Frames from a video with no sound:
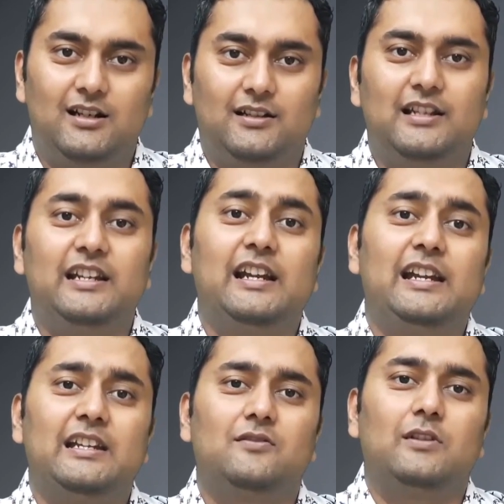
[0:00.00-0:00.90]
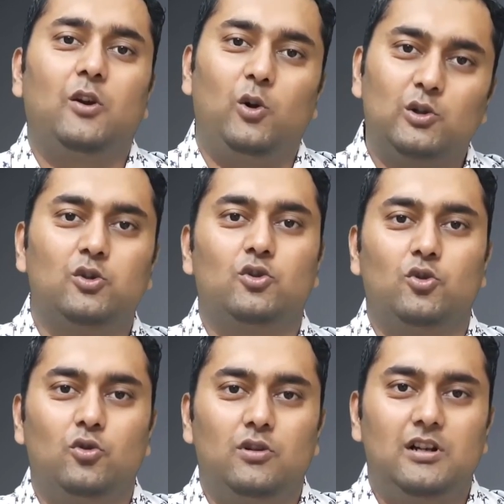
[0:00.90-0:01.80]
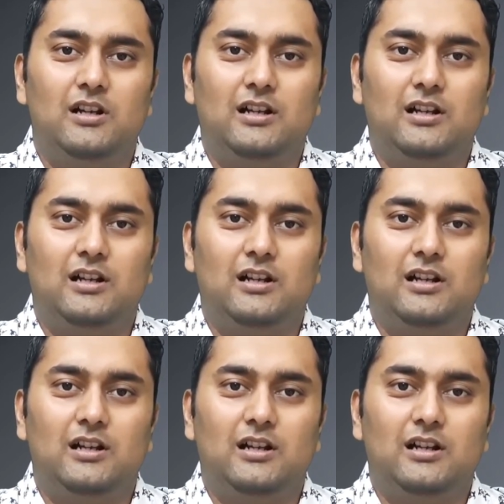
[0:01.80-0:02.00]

The AIS will also show